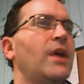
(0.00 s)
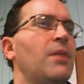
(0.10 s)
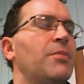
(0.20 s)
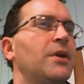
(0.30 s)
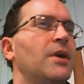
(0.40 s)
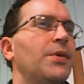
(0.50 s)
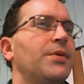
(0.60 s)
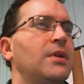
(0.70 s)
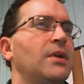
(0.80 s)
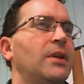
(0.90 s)
now I'm going to go
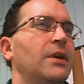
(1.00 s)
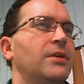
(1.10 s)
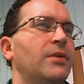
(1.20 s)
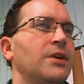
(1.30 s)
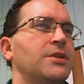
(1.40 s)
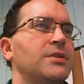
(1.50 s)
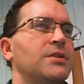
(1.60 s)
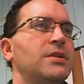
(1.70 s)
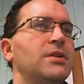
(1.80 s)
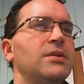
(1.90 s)
click direction
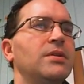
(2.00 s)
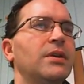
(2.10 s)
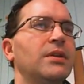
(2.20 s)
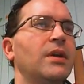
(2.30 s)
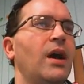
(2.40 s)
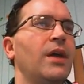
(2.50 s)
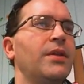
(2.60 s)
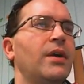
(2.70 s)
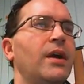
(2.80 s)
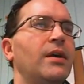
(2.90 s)
2, click the
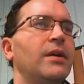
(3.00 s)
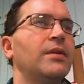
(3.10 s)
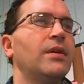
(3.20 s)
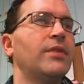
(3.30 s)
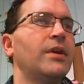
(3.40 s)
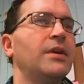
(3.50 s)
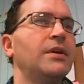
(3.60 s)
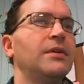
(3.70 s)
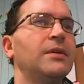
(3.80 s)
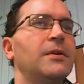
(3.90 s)
other arrow over here.